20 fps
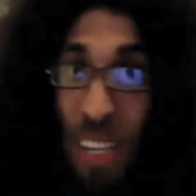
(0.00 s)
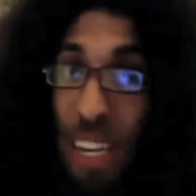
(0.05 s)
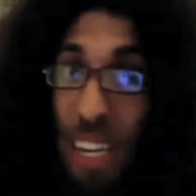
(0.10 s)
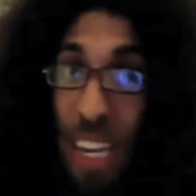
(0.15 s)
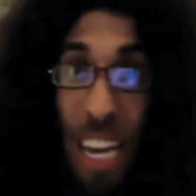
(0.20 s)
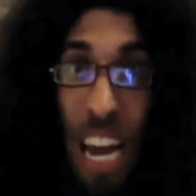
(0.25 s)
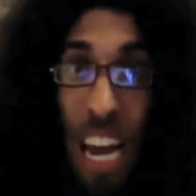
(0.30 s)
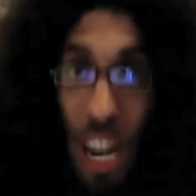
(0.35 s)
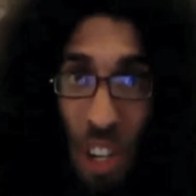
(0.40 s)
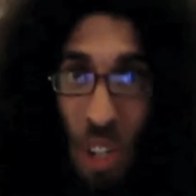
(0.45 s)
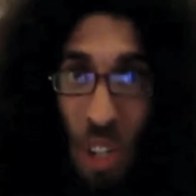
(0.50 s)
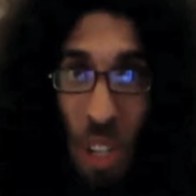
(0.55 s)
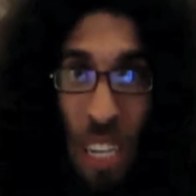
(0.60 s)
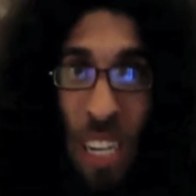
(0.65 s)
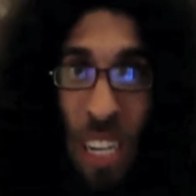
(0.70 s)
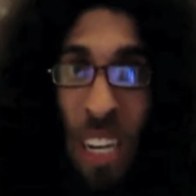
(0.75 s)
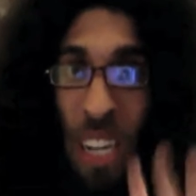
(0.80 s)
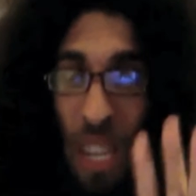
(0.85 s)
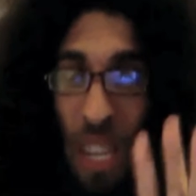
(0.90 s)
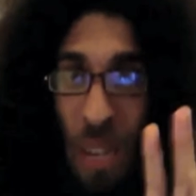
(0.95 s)
actually
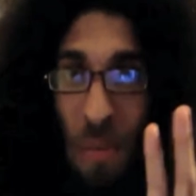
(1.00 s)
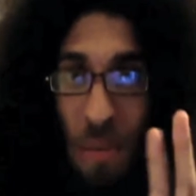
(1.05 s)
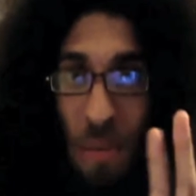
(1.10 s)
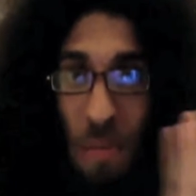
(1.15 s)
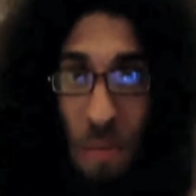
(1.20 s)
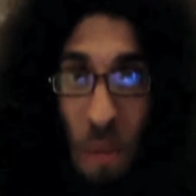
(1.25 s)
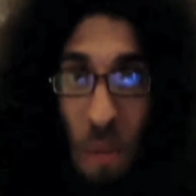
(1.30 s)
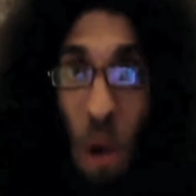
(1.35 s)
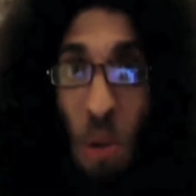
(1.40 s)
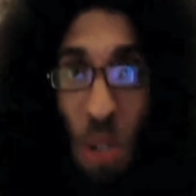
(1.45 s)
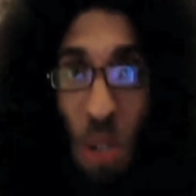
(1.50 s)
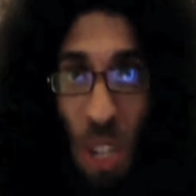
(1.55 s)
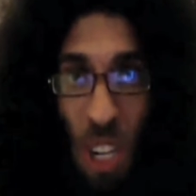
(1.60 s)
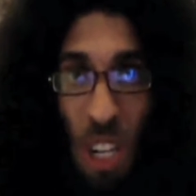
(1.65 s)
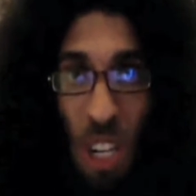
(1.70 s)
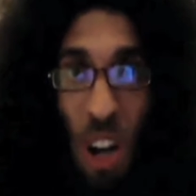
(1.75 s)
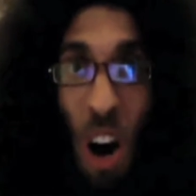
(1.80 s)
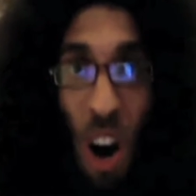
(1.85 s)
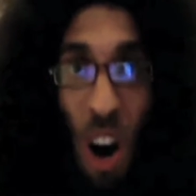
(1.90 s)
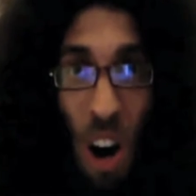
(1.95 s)

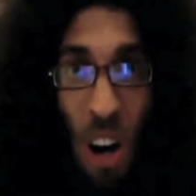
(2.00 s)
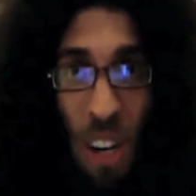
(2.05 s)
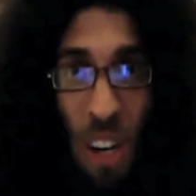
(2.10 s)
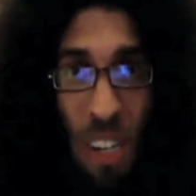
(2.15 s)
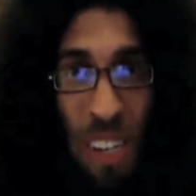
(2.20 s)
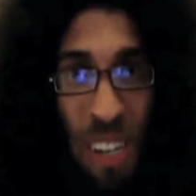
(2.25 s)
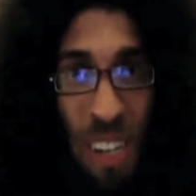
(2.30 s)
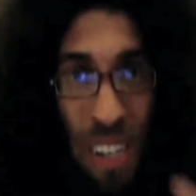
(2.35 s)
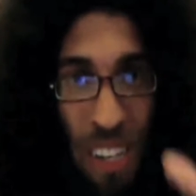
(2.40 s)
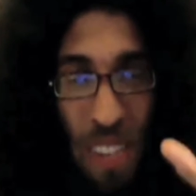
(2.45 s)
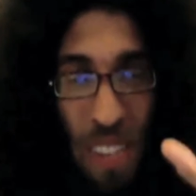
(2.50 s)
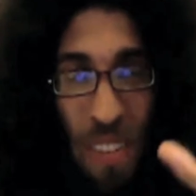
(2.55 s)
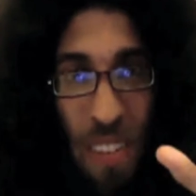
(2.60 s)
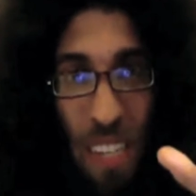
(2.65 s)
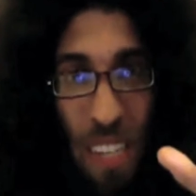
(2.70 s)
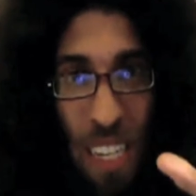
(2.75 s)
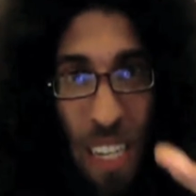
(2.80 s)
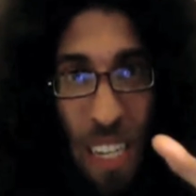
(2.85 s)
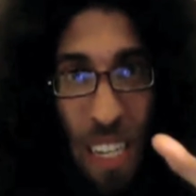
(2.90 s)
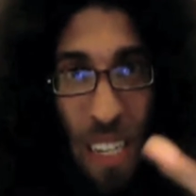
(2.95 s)
posted on
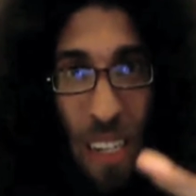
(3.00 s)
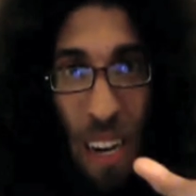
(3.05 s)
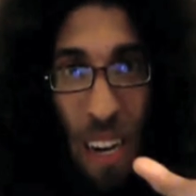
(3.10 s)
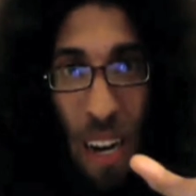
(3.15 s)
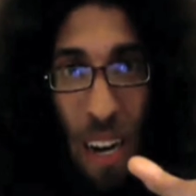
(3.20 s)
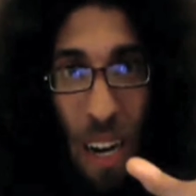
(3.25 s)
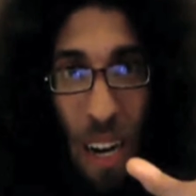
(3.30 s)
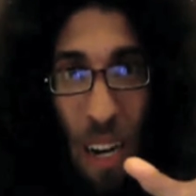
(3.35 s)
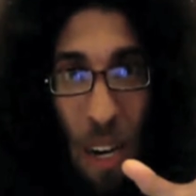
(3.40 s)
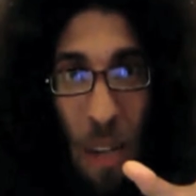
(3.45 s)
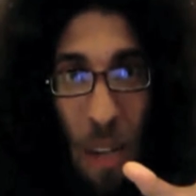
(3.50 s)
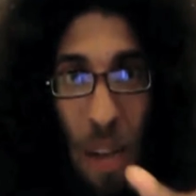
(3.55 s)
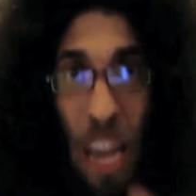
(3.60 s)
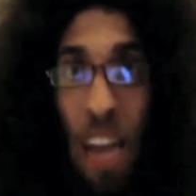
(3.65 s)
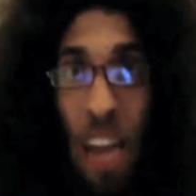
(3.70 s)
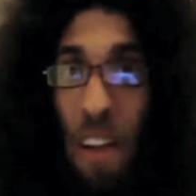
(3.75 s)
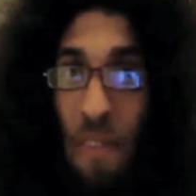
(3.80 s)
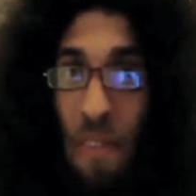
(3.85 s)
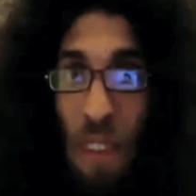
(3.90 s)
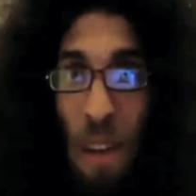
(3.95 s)
the
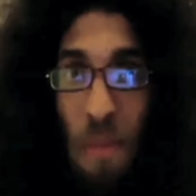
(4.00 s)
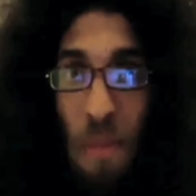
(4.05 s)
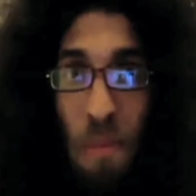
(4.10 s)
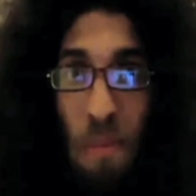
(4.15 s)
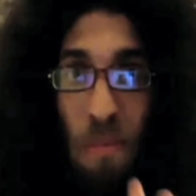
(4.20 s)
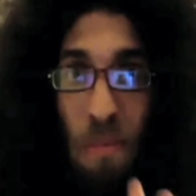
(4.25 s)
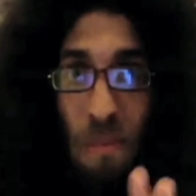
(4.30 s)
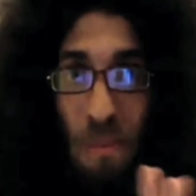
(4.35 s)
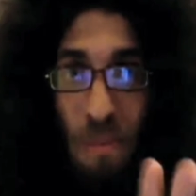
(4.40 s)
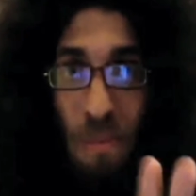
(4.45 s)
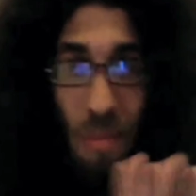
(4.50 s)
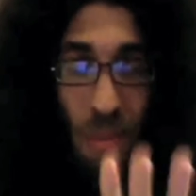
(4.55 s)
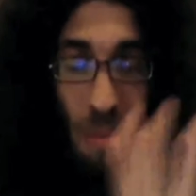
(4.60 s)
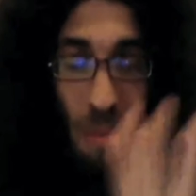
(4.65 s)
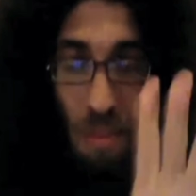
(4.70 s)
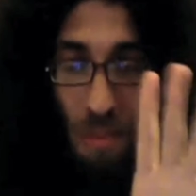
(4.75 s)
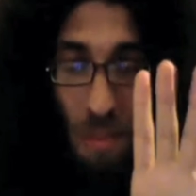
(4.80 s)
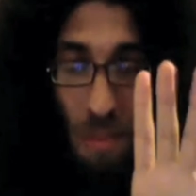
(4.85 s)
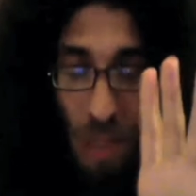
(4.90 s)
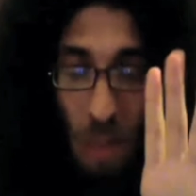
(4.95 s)
AFM
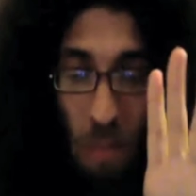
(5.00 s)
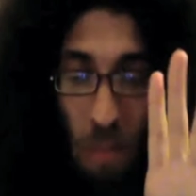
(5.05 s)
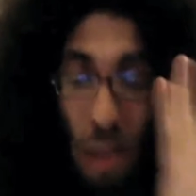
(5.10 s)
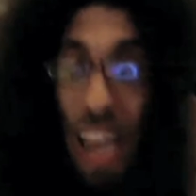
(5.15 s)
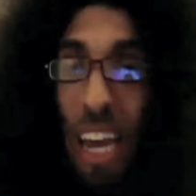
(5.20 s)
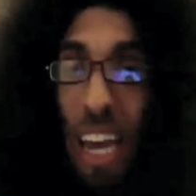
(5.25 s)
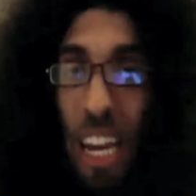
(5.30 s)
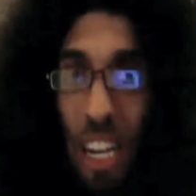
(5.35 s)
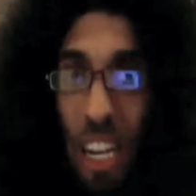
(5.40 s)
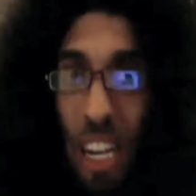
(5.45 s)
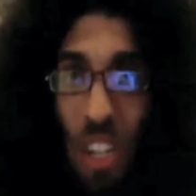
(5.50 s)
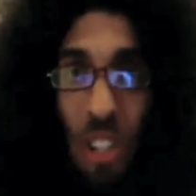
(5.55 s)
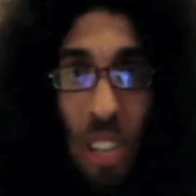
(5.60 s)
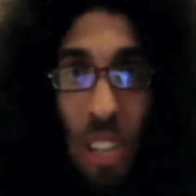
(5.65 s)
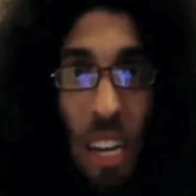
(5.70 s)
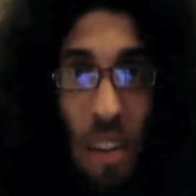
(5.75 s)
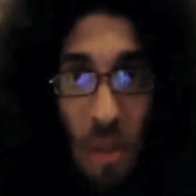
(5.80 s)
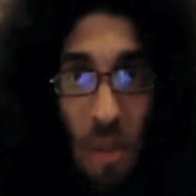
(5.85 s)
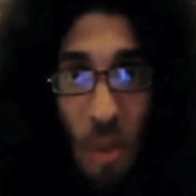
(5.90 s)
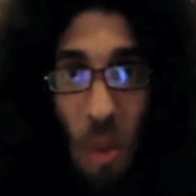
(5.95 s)
page that
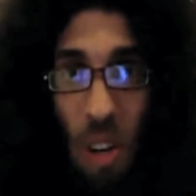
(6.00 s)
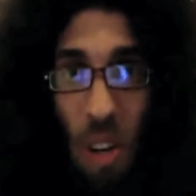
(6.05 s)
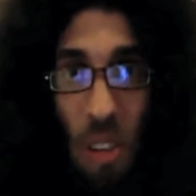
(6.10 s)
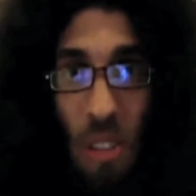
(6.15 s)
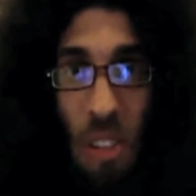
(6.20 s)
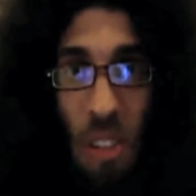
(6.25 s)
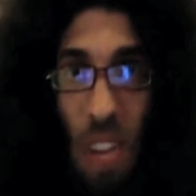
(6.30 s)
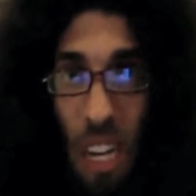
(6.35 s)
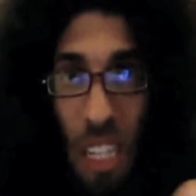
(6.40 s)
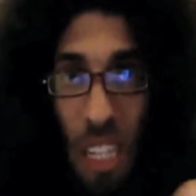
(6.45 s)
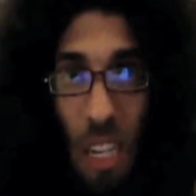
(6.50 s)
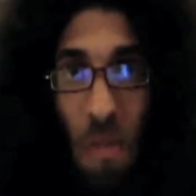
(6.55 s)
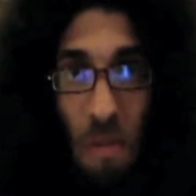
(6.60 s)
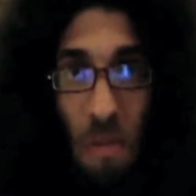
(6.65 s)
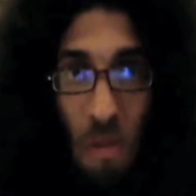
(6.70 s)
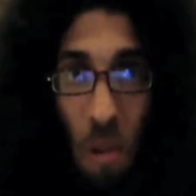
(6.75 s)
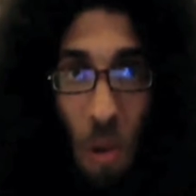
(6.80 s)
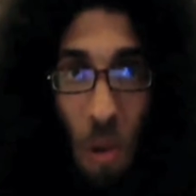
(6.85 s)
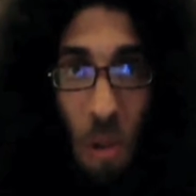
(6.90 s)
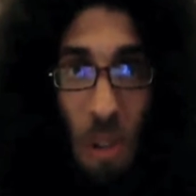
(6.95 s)
everyone signs up for.